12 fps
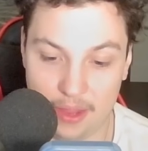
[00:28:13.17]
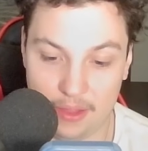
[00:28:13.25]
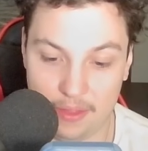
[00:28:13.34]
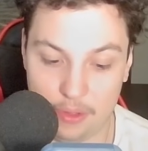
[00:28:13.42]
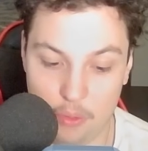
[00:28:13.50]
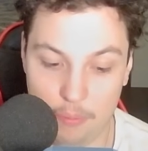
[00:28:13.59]
Let's
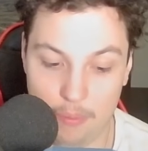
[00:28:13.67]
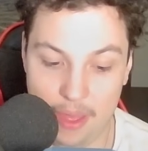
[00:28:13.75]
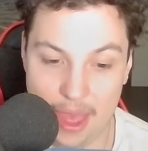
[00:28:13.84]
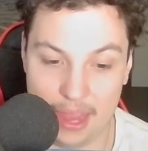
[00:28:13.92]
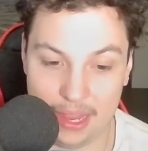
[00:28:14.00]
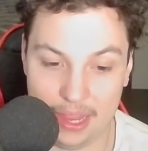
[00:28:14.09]
go
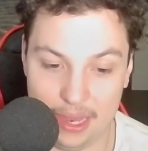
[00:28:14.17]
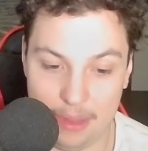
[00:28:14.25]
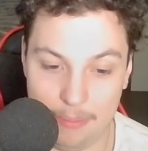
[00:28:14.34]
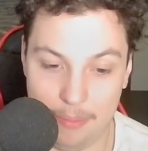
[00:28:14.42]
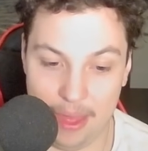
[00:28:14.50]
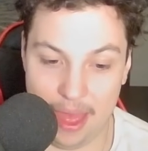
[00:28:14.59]
Pekka in the
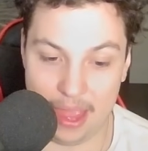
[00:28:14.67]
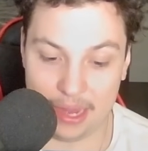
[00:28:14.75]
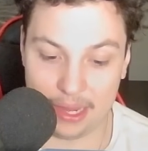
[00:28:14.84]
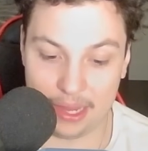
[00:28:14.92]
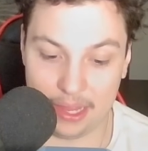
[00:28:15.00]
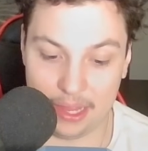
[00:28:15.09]
back.